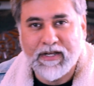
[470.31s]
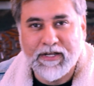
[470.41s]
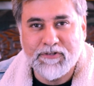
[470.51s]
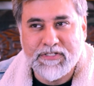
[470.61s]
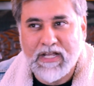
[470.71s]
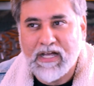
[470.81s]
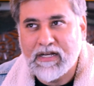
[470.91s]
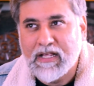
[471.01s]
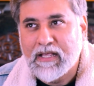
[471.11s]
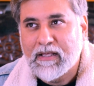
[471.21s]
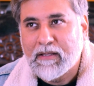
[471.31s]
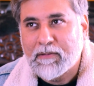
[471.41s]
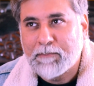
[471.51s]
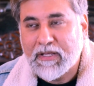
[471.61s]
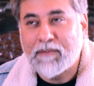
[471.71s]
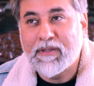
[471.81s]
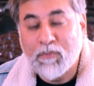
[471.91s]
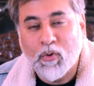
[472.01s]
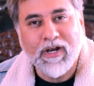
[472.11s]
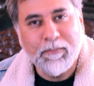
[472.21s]
and you start becoming
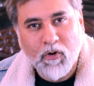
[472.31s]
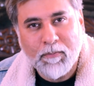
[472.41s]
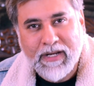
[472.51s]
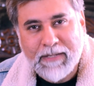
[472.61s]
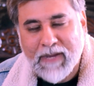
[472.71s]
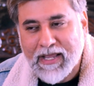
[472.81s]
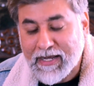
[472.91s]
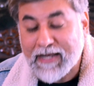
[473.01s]
more and more money-minded.